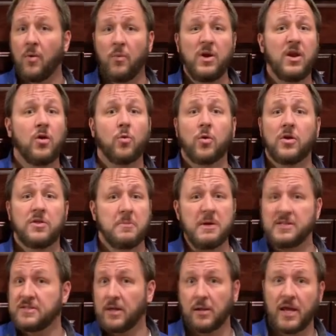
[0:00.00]
we need a word that
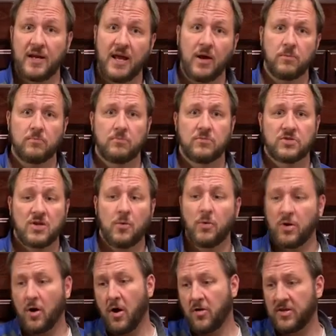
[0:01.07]
means to lay down. So I
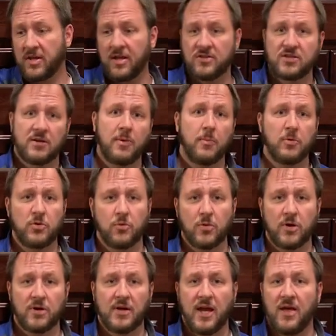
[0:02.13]
want all the kids to come up with a
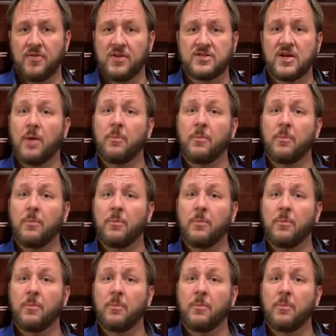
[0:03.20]
word and then